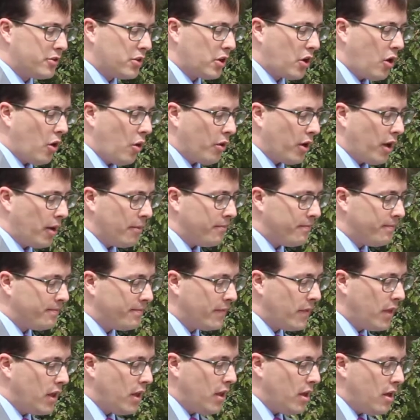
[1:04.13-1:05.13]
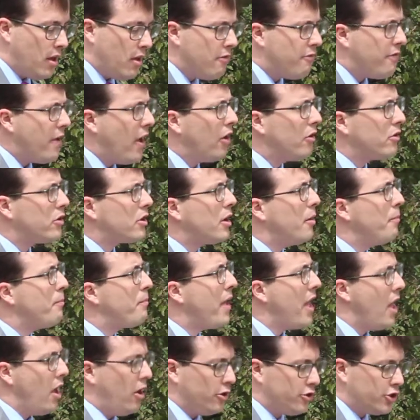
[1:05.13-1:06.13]
Dakota felt
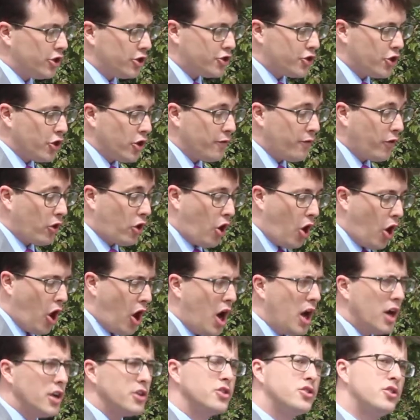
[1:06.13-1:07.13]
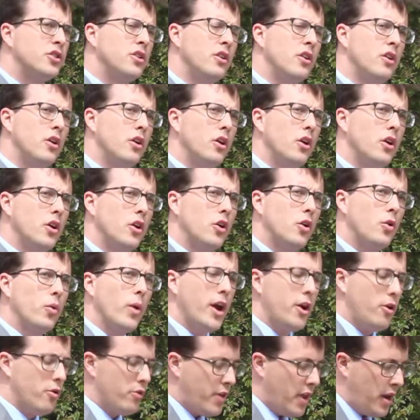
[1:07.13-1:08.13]
compelled to serve a cause
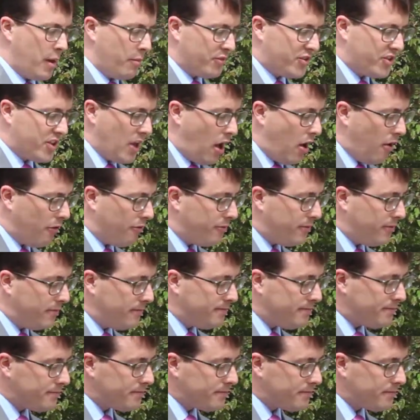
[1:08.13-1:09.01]
greater than himself.